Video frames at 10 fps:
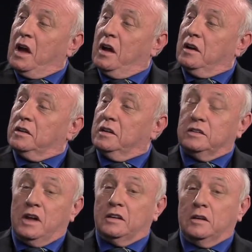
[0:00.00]
Uh,
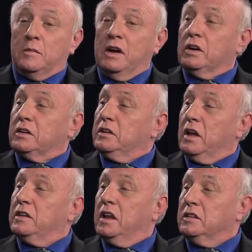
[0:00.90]
not in America,
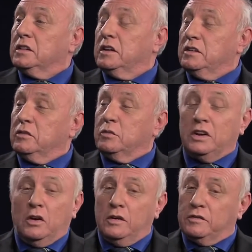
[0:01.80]
not in England.
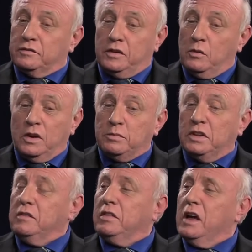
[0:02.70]
We go if you want to
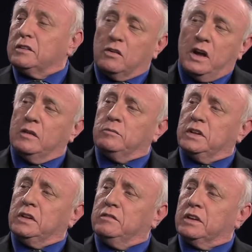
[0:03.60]
believe that, go ahead and
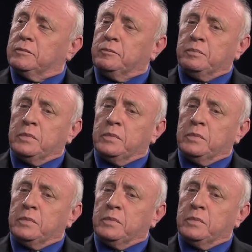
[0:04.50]
believe it.